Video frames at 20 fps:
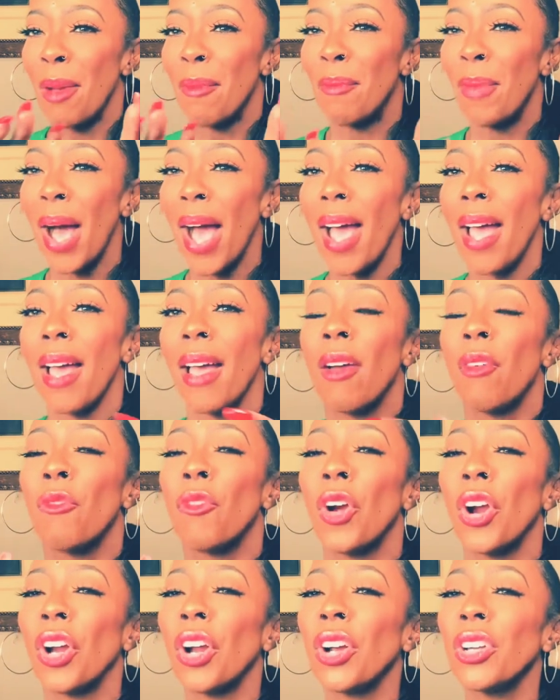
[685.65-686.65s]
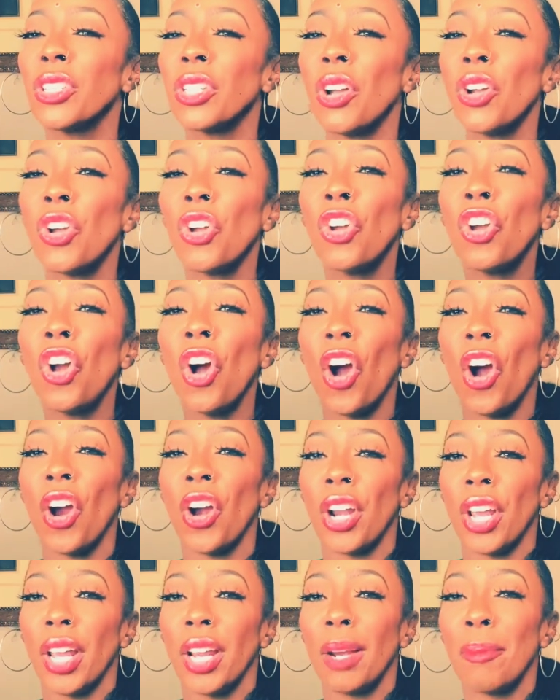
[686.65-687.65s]
But Virgos are
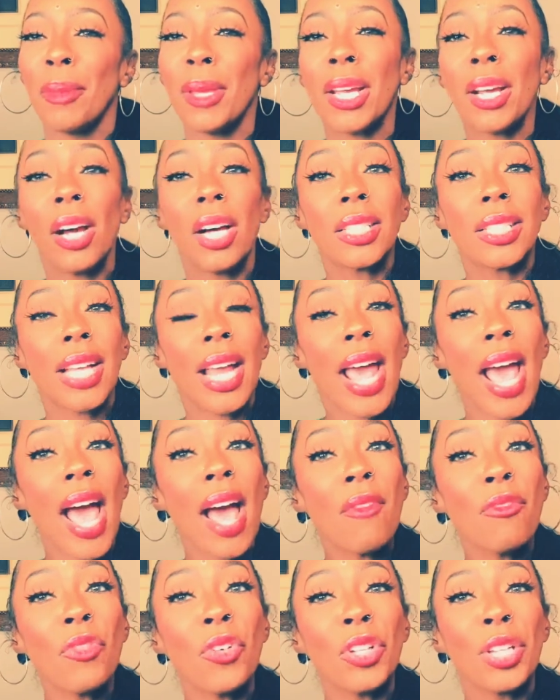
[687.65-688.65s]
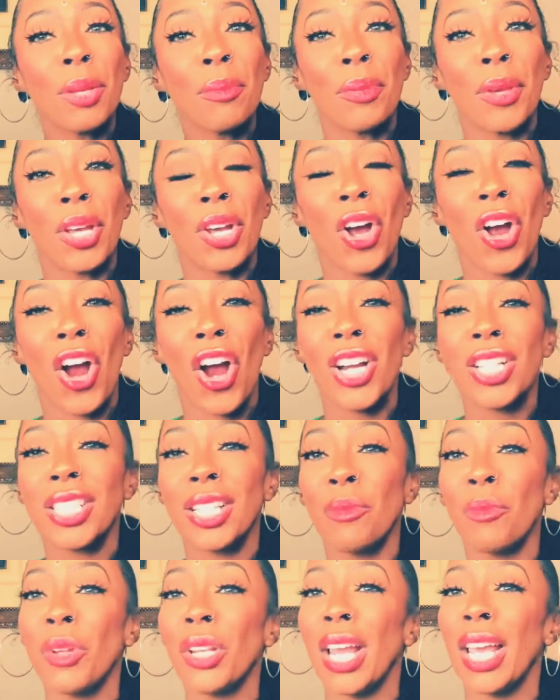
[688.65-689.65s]
guarded because they have really big hearts,
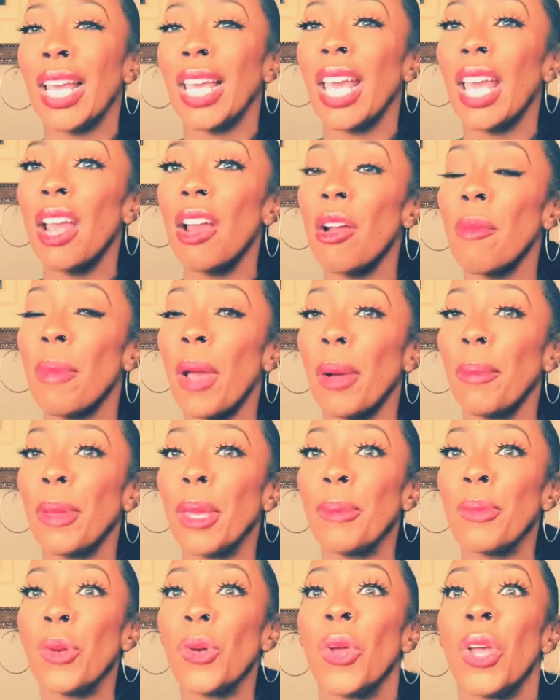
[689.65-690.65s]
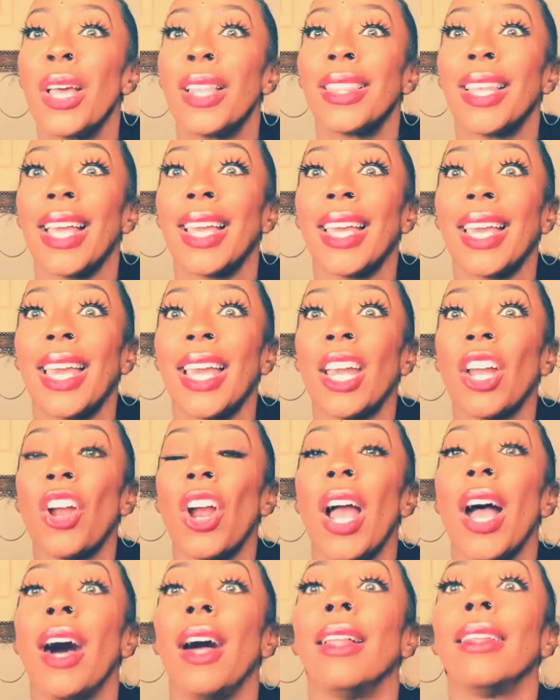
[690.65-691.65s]
and when they care about people, they
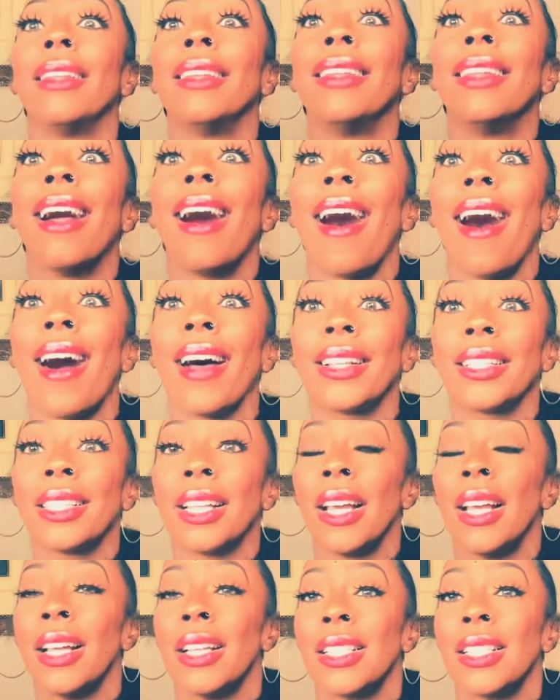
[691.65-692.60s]
care a lot.